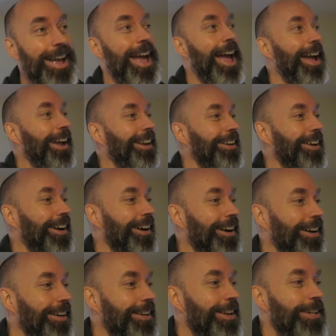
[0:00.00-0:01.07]
and
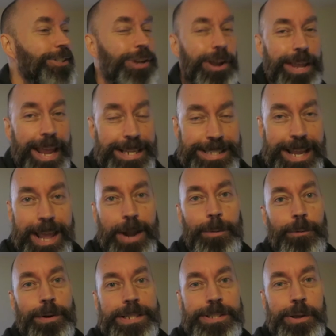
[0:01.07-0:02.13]
uh, Sean Casey
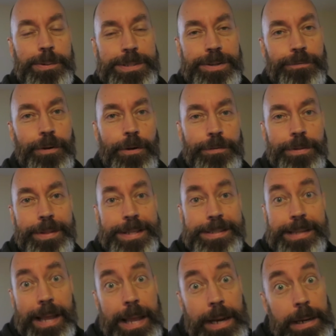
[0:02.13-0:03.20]
Animal Rescue is involved in
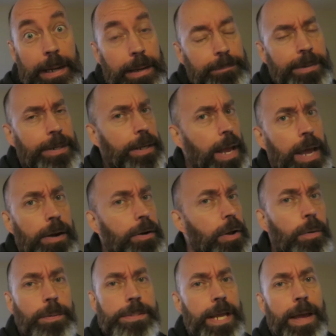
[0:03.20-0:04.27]
this, and I'm gonna, I don't
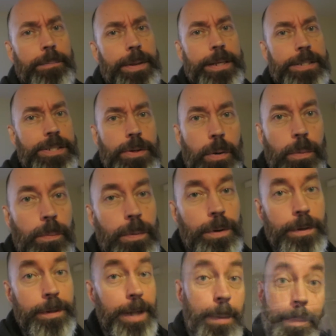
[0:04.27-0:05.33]
know what's happening, so
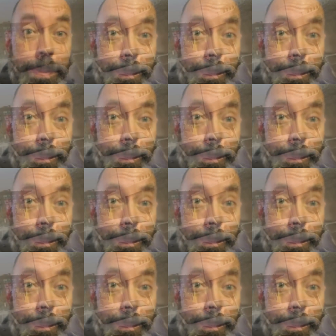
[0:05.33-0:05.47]
we're, come